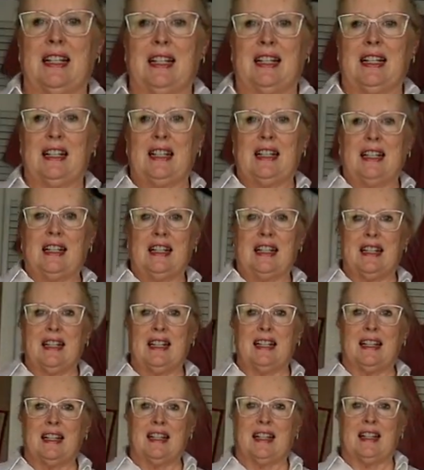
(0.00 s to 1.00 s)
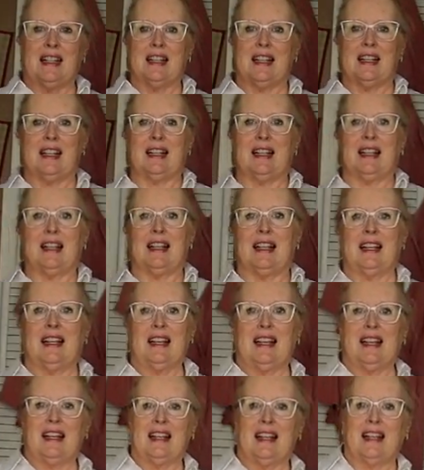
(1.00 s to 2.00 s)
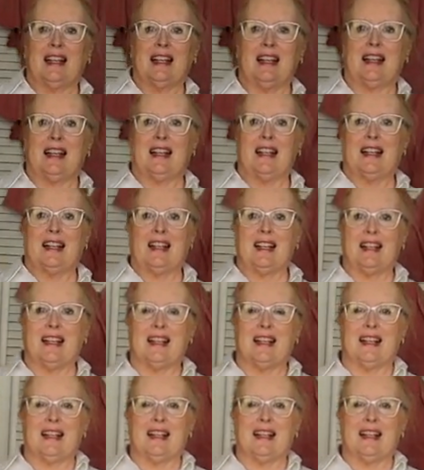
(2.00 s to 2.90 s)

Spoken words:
(silence)